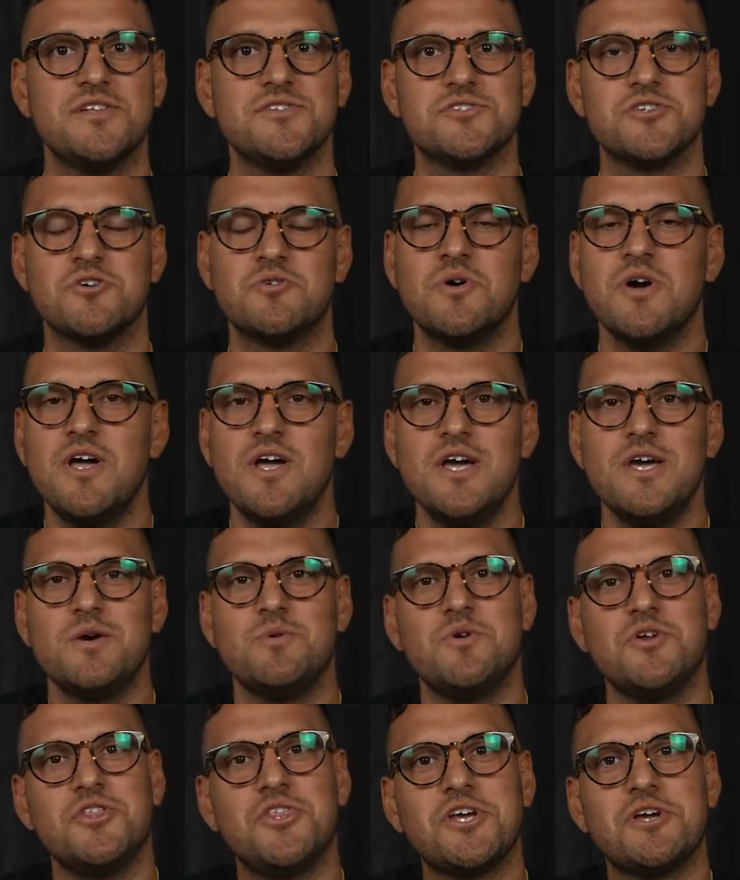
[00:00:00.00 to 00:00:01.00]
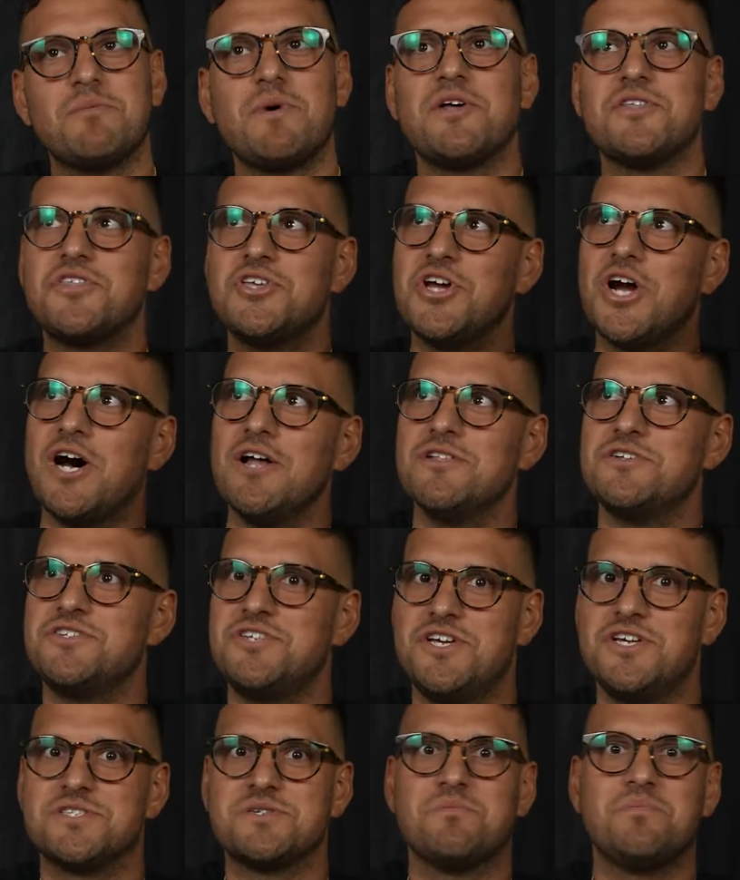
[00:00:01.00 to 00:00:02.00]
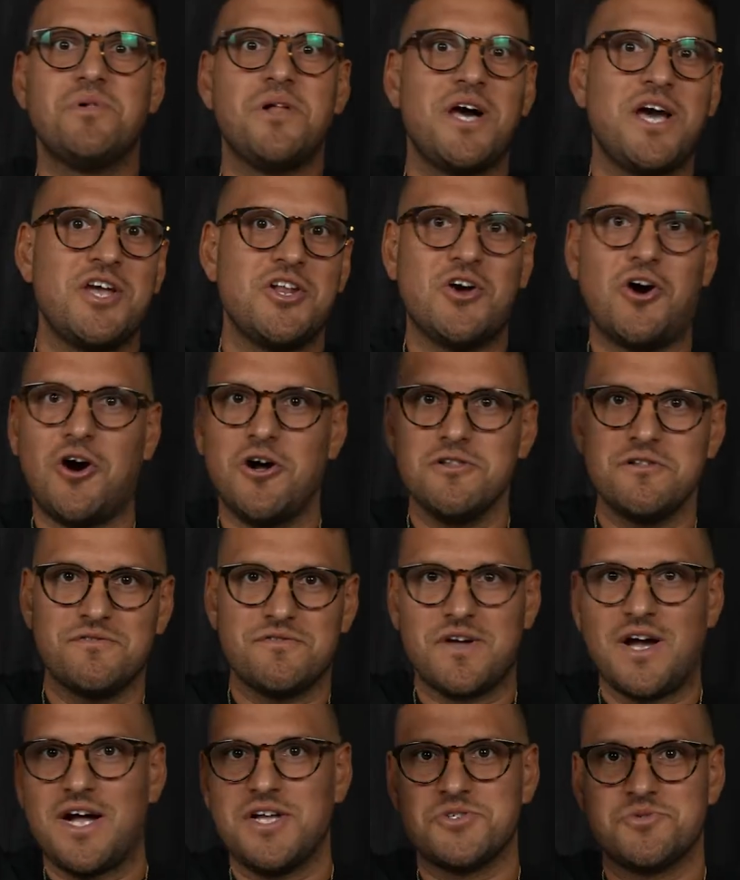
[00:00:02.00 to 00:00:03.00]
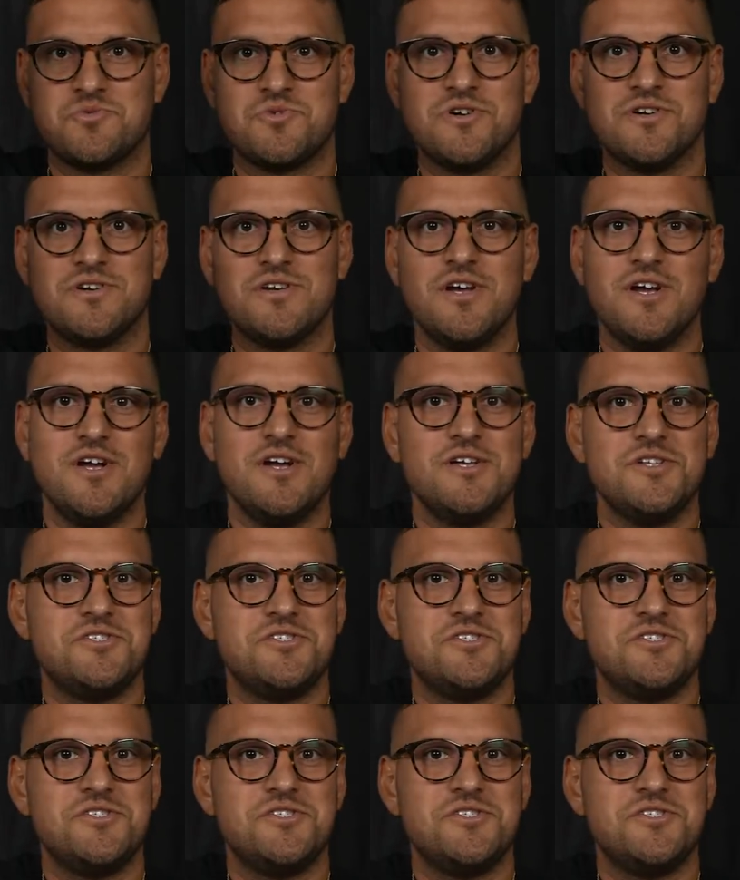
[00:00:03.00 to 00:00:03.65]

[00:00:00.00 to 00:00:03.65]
And so when you think about theology as applying all of God's word